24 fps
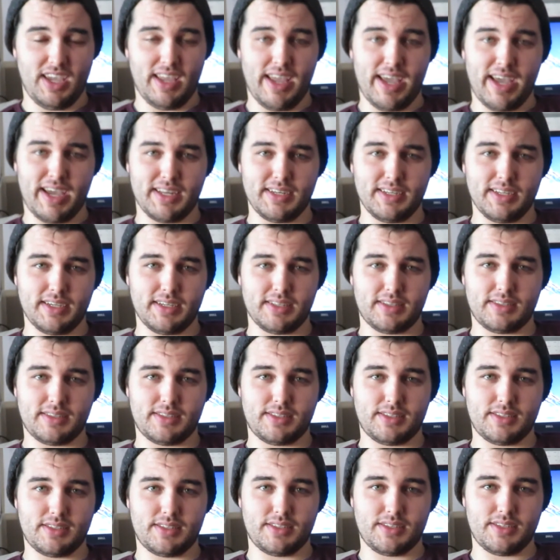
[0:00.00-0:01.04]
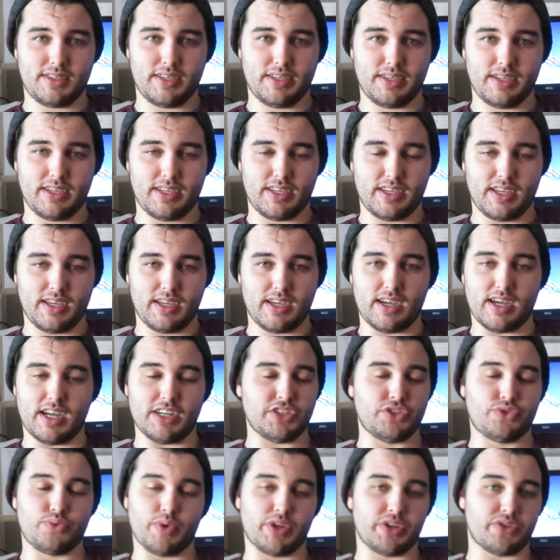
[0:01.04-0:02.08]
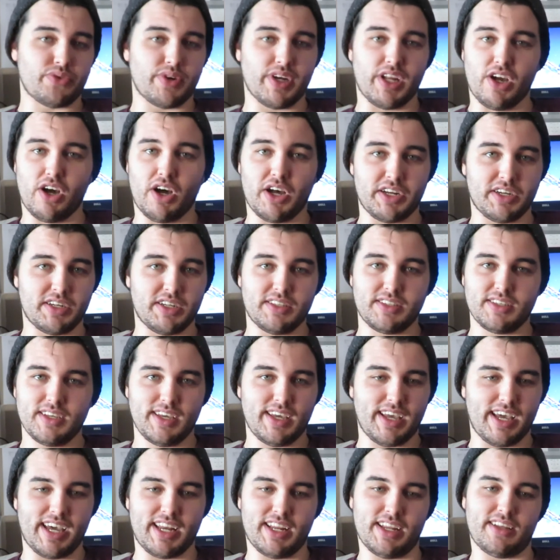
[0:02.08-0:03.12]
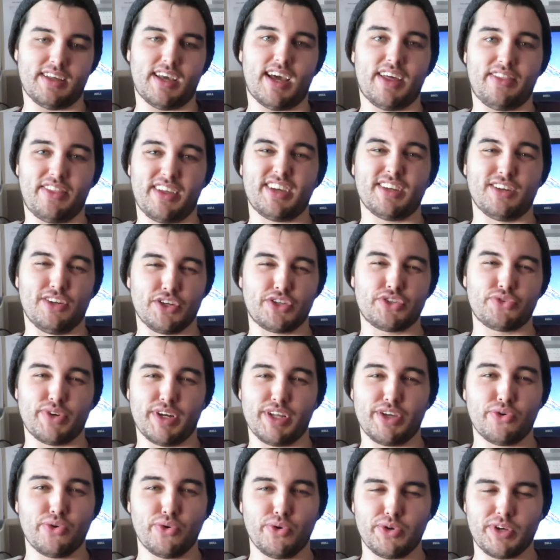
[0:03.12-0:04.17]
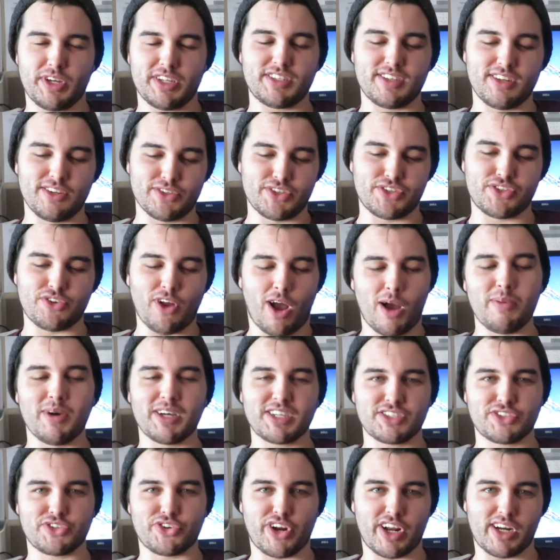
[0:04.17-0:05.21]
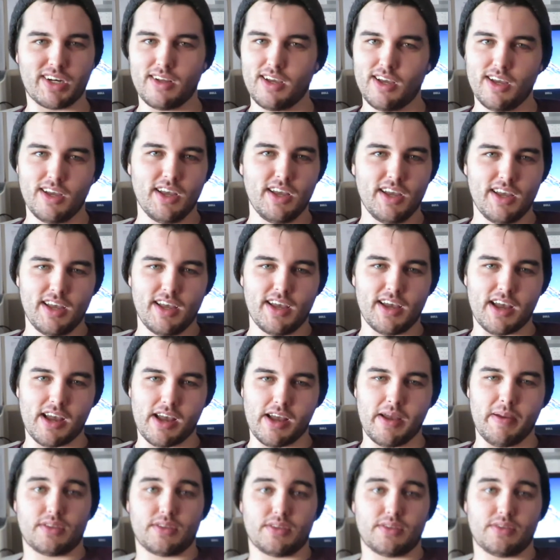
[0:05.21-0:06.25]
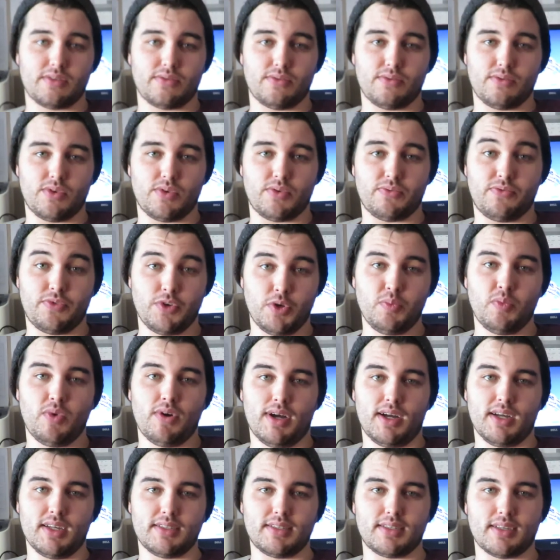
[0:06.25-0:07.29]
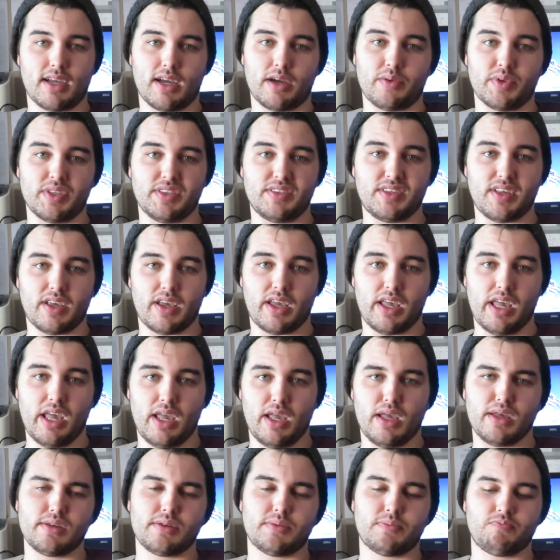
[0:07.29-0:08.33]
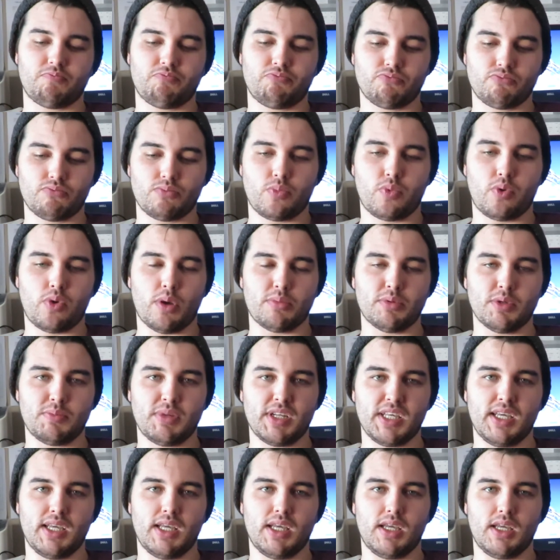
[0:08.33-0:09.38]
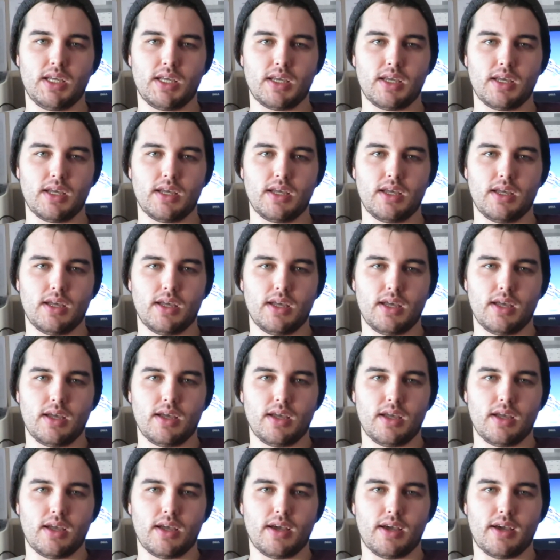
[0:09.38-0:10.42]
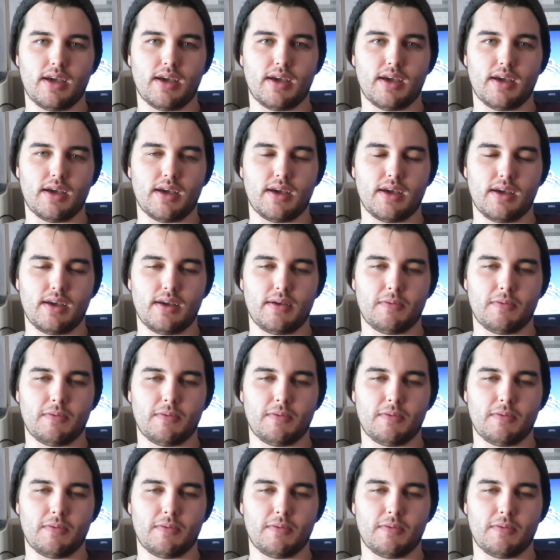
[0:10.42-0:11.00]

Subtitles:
And I just worked really hard on it, and I think it looks really cool. It's a little Starbucks train. Film-wise, I would say probably a